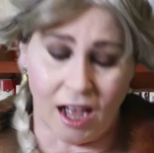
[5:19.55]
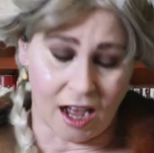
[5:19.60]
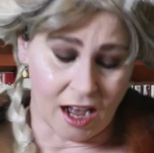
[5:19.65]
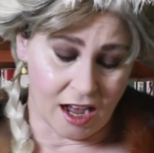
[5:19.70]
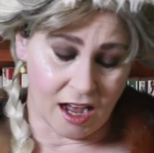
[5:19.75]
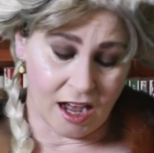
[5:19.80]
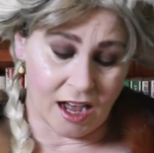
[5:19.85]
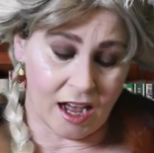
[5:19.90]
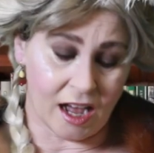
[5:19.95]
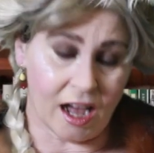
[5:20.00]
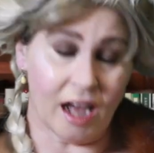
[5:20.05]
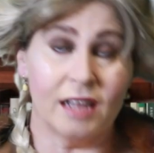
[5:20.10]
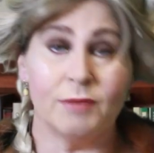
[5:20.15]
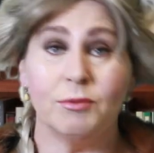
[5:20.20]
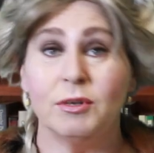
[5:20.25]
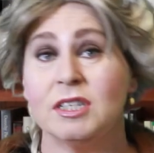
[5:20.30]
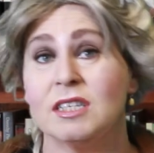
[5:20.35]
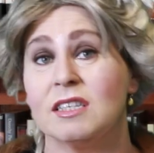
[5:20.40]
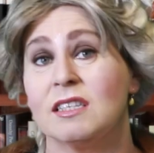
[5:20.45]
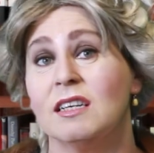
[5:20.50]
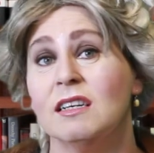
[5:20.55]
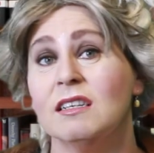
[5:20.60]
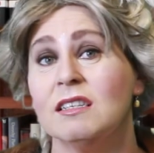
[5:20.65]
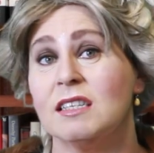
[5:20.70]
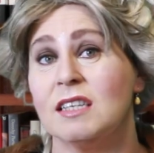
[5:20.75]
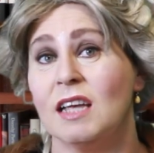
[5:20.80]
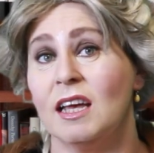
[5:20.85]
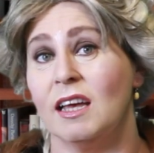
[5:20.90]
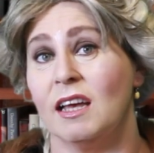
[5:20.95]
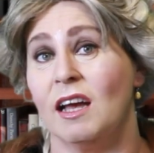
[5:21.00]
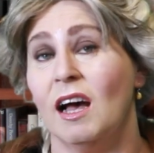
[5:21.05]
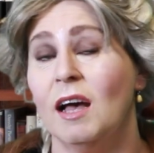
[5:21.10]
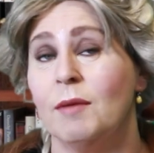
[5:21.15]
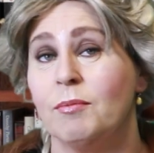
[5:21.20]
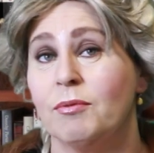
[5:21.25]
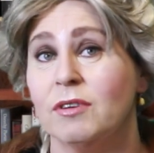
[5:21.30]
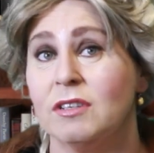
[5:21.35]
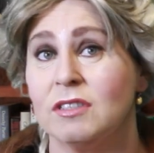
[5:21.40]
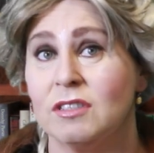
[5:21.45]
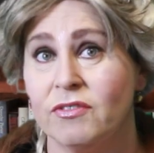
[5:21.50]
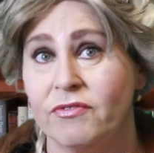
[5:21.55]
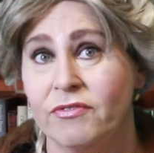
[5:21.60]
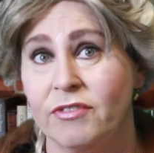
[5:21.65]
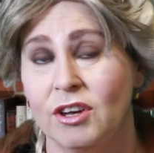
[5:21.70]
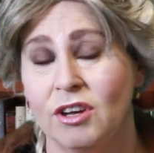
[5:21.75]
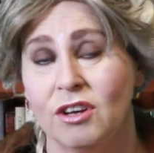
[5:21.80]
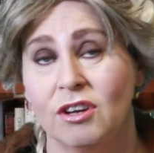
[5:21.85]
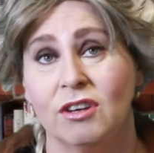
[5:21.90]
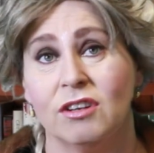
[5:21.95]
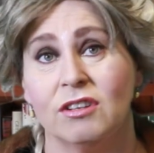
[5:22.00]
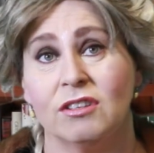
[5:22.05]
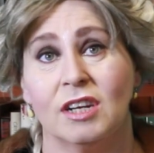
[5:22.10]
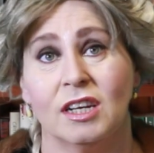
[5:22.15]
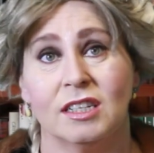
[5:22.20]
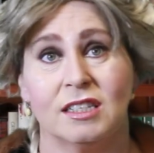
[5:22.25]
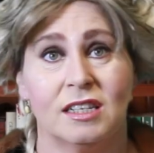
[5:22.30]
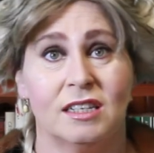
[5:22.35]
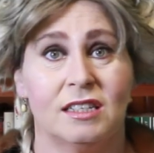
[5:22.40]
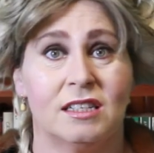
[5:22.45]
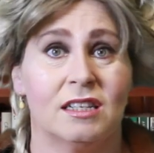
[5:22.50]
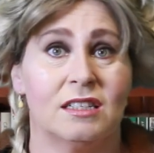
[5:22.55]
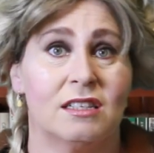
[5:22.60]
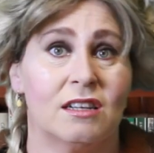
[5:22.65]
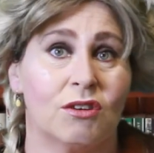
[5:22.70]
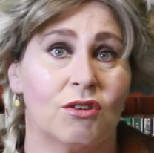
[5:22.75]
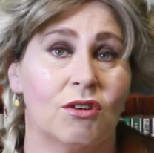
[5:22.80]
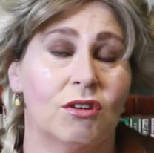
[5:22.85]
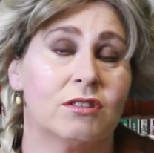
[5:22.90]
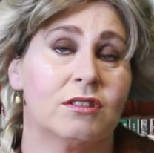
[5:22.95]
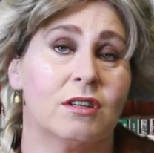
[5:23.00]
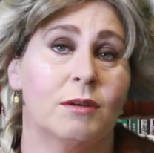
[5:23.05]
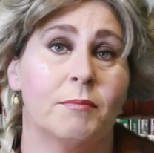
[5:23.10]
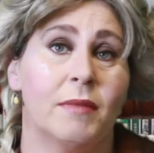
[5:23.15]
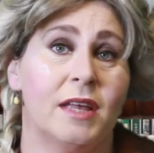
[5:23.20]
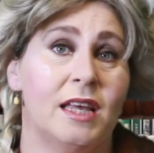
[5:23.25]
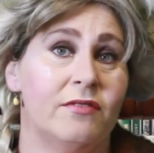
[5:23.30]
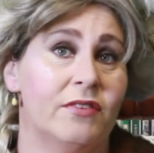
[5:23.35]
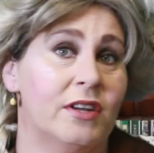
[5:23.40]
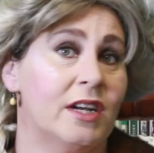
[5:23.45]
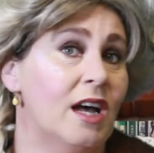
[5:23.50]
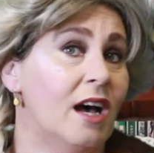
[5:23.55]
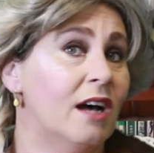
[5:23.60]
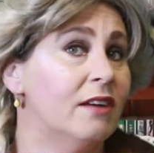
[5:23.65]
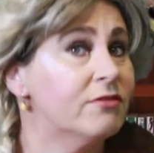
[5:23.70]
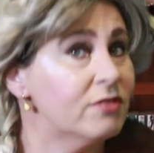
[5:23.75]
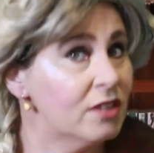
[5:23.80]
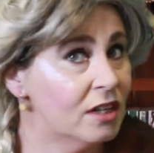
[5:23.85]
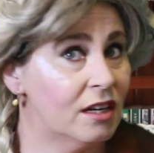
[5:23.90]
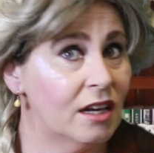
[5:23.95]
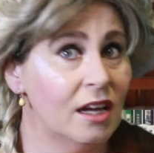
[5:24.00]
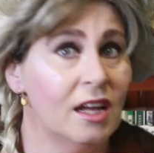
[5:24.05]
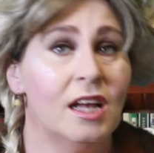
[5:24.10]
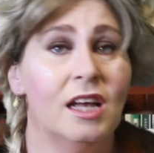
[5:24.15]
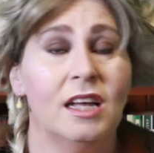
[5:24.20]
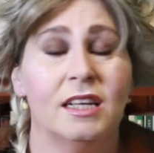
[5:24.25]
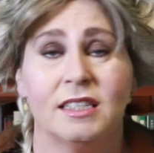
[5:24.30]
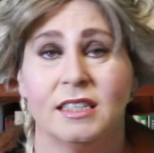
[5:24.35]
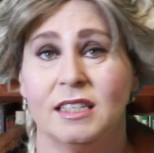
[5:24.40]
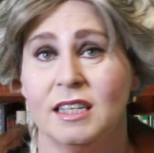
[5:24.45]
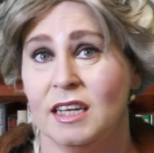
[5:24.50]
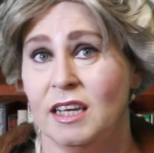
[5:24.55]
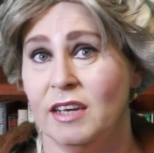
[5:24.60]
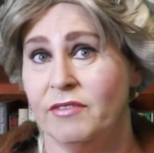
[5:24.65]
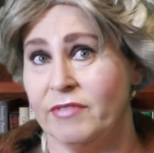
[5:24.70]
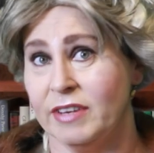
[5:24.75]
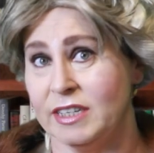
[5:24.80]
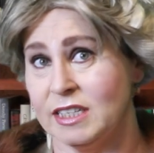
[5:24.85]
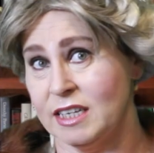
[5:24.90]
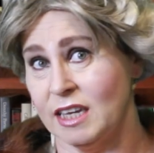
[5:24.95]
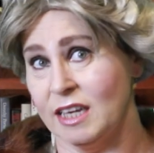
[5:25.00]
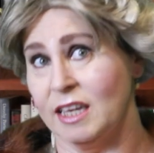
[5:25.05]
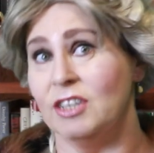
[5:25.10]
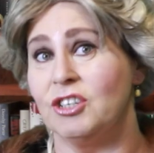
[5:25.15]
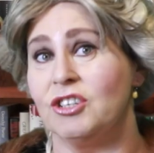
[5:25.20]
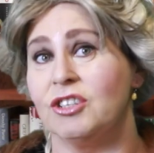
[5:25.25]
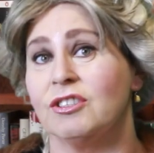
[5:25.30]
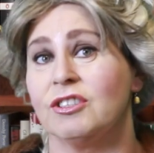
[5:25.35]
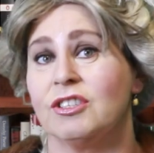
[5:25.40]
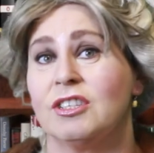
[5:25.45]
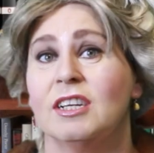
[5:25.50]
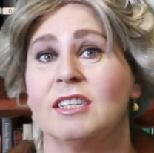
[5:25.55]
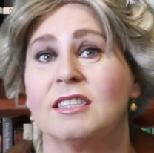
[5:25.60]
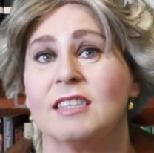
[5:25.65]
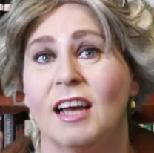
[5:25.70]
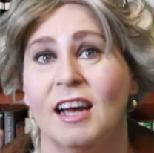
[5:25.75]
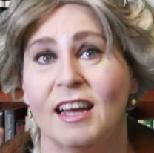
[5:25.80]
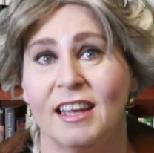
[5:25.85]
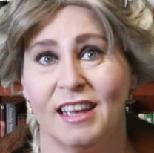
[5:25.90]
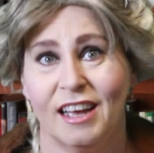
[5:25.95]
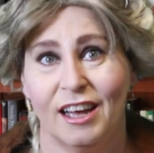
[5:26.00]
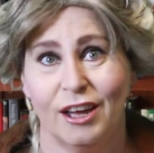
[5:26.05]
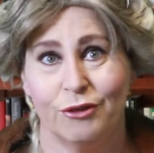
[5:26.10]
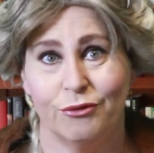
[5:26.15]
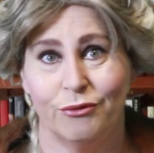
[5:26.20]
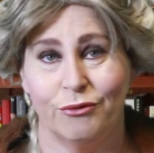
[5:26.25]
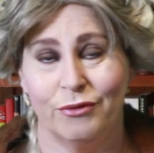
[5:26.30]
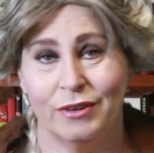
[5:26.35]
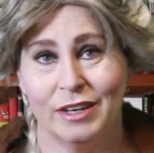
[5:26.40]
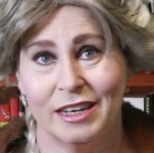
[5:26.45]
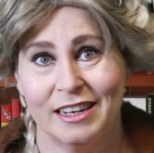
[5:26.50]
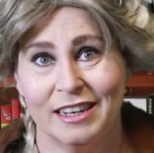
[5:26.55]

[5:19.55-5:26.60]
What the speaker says: I would still say I prefer Narcissus and Gordon even after the investigations that I have